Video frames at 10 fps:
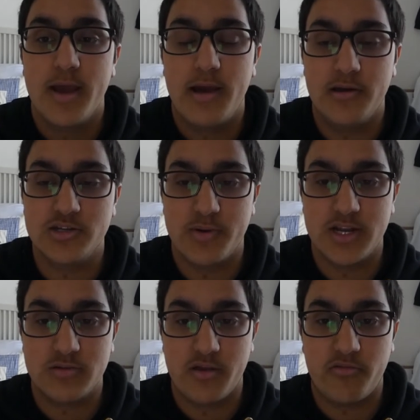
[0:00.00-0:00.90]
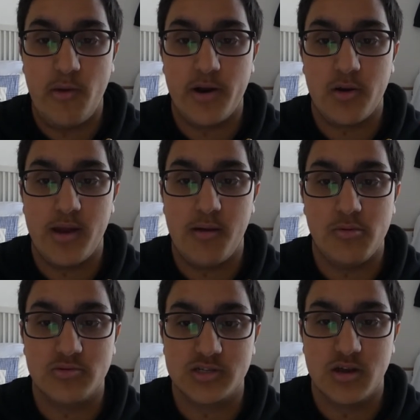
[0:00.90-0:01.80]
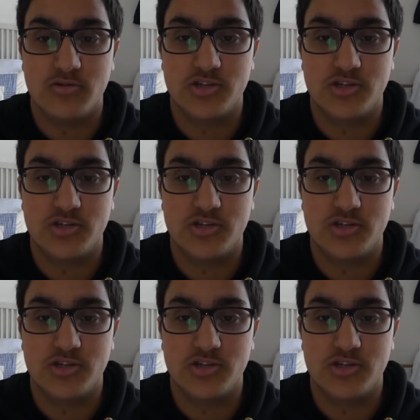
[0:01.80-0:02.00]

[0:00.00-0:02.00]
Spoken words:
And those wins were 3-1 away at Wealdstone,